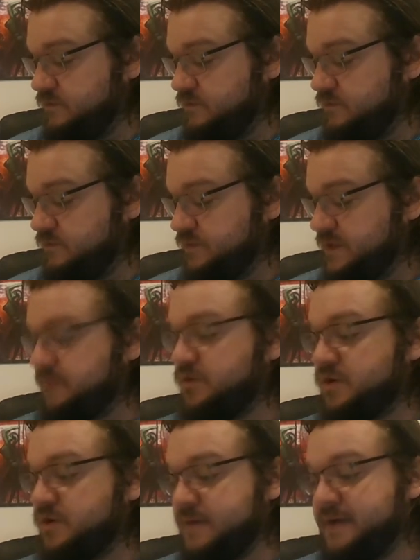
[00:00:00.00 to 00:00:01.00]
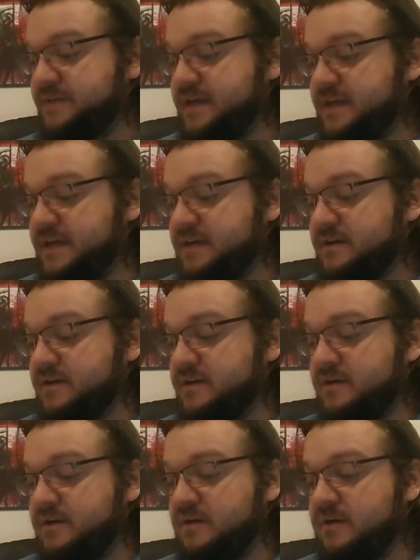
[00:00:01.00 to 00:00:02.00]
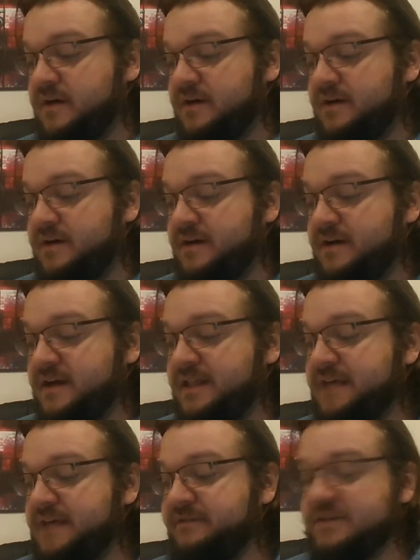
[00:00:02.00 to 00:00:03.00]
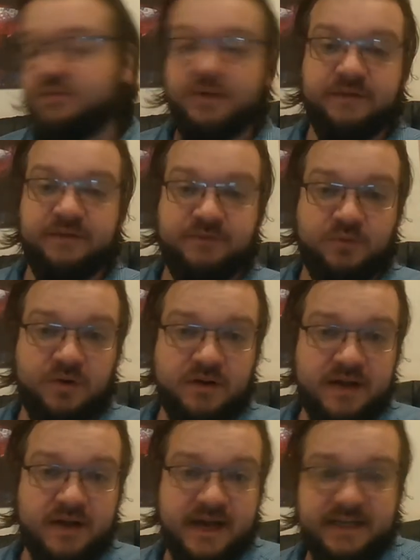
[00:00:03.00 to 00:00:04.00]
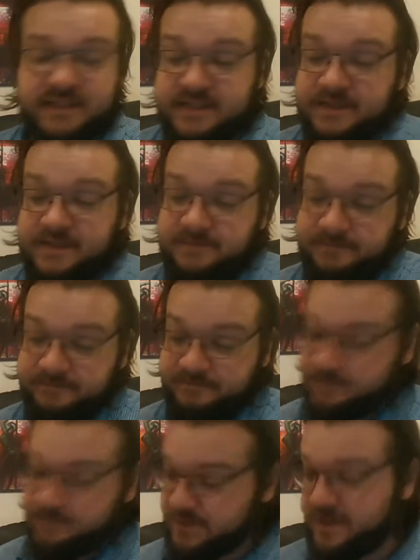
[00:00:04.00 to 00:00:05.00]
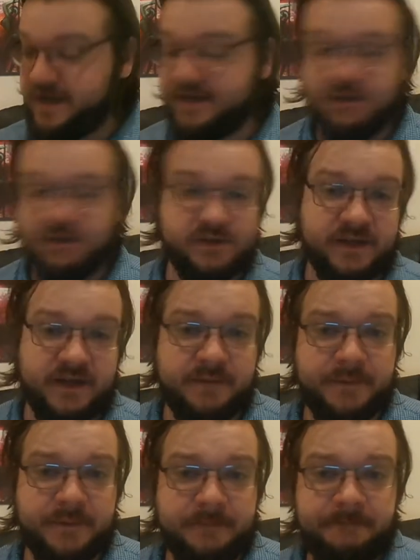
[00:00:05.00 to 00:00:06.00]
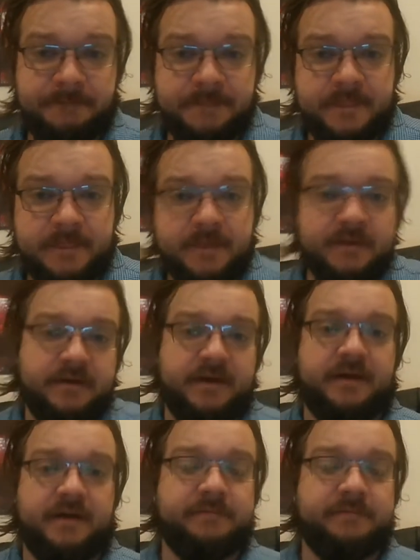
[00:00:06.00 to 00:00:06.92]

somewhere around the year 1124 IC. Sorry, I had to look that up.